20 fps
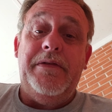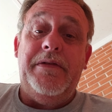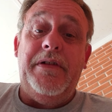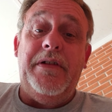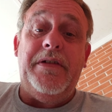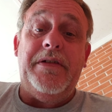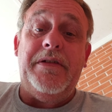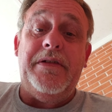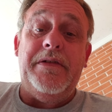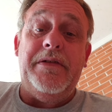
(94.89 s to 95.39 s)

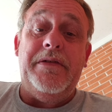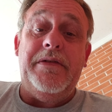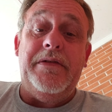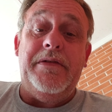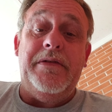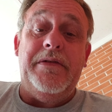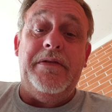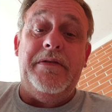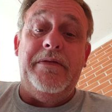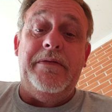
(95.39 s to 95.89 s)
Just
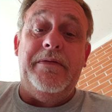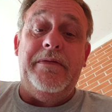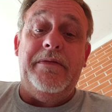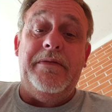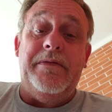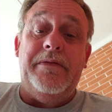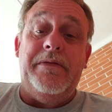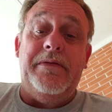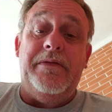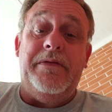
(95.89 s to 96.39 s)

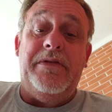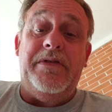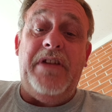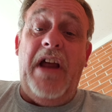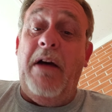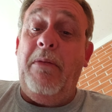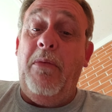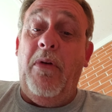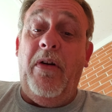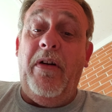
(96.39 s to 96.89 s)

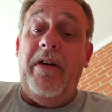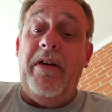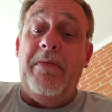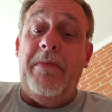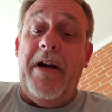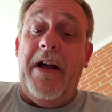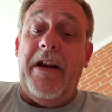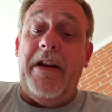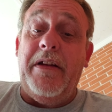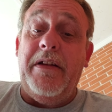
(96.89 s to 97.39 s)
stop worrying
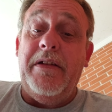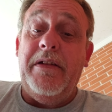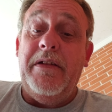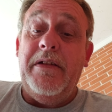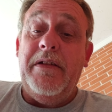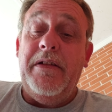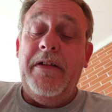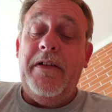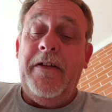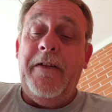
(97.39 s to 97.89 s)
about it.
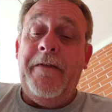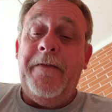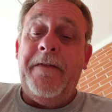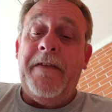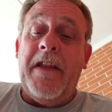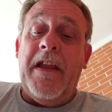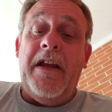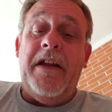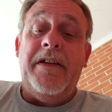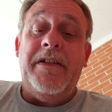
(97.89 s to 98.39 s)

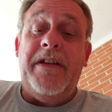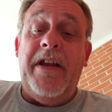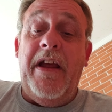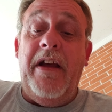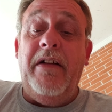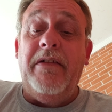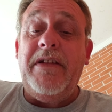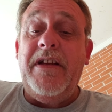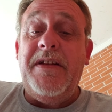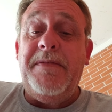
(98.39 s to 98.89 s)

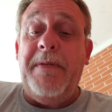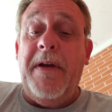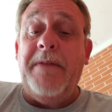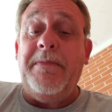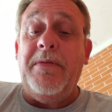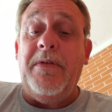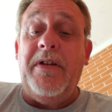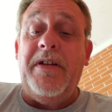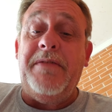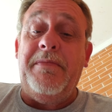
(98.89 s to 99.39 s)
Tell these
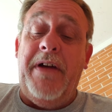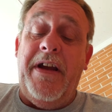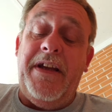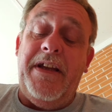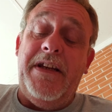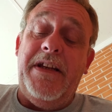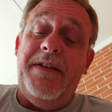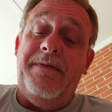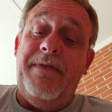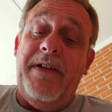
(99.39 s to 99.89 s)
people that's
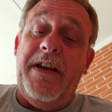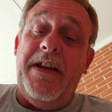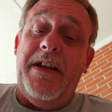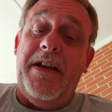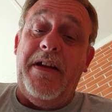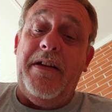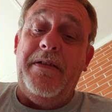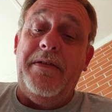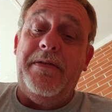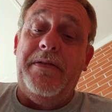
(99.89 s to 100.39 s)
making these
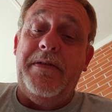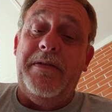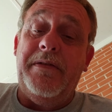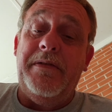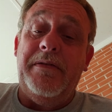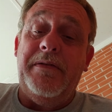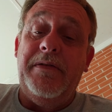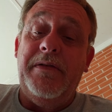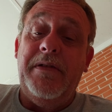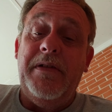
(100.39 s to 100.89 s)
videos,
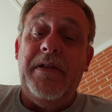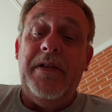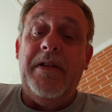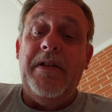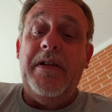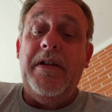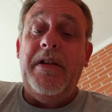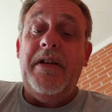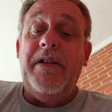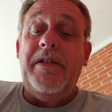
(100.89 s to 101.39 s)

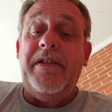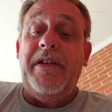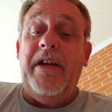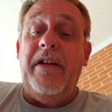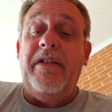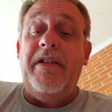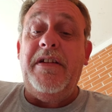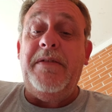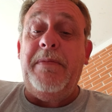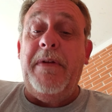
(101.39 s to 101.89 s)

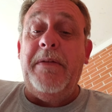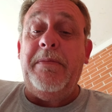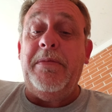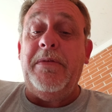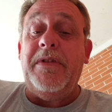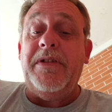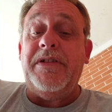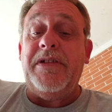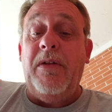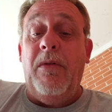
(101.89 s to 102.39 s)
tell these people
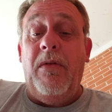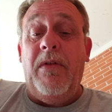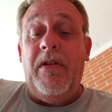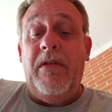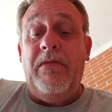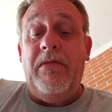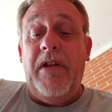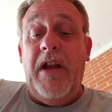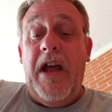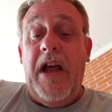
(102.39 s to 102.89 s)
that's going
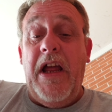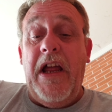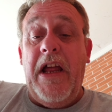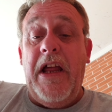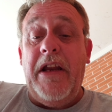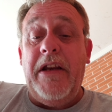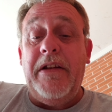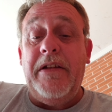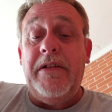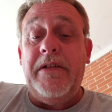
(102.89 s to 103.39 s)

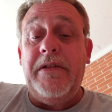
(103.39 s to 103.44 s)
online,